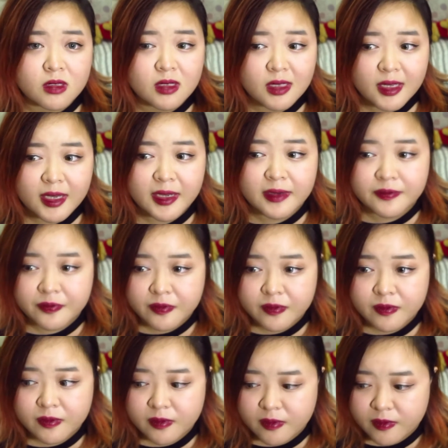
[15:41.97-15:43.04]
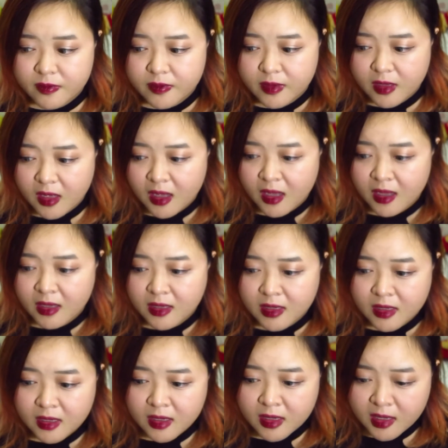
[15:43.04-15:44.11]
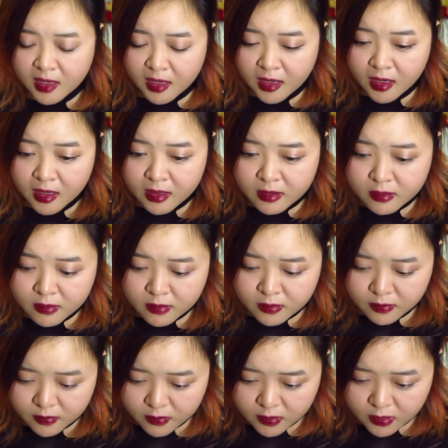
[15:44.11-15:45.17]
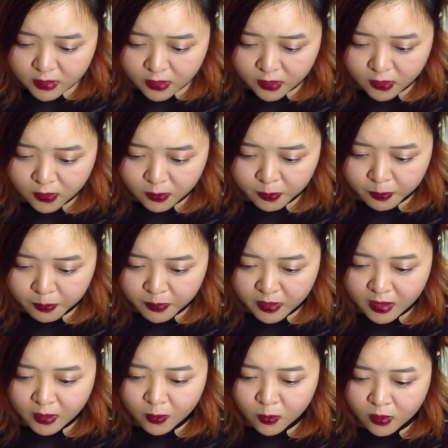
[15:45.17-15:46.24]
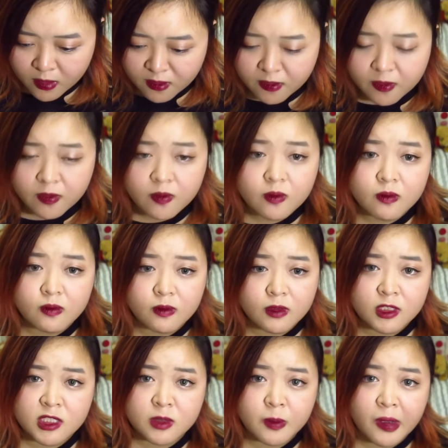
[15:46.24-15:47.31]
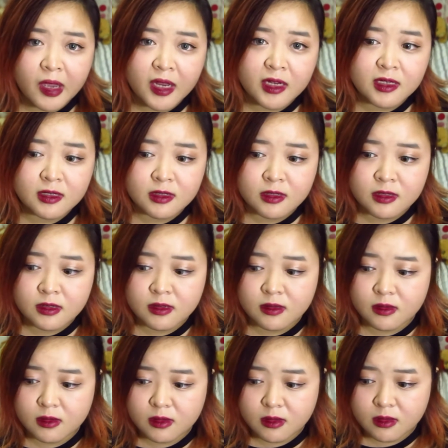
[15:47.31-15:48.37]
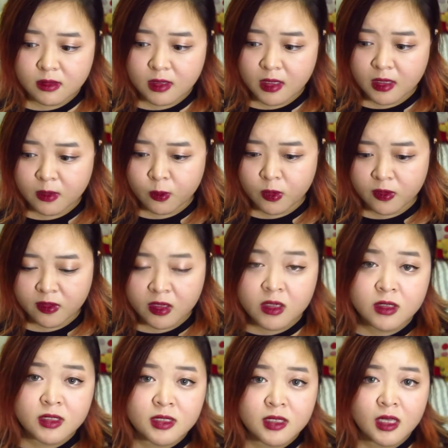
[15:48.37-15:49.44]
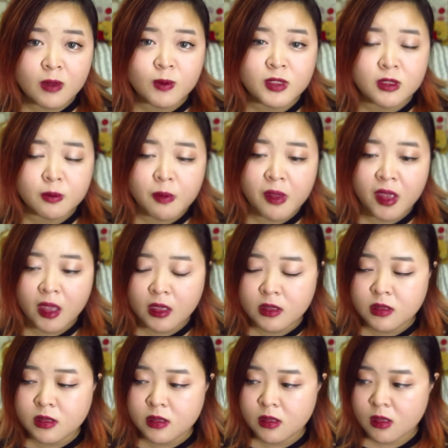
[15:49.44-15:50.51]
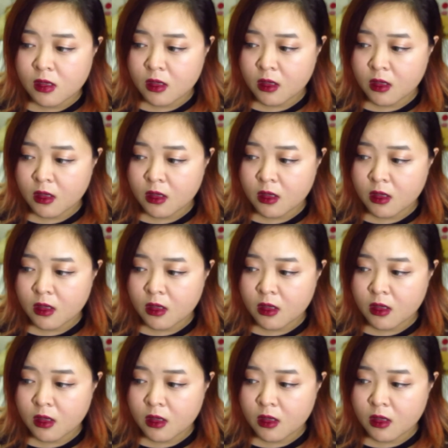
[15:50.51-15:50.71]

Yeah, I can, you know, be with spiders like within the same space.